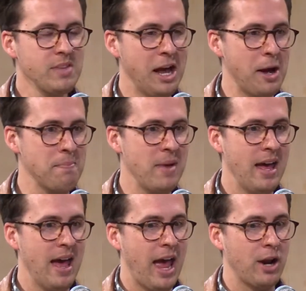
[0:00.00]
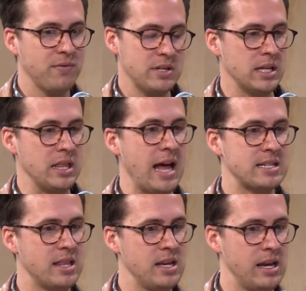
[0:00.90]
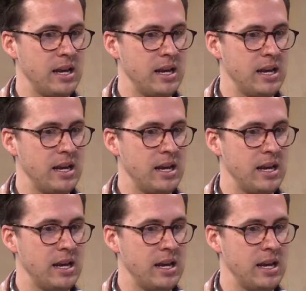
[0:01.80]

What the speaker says: And obviously that's the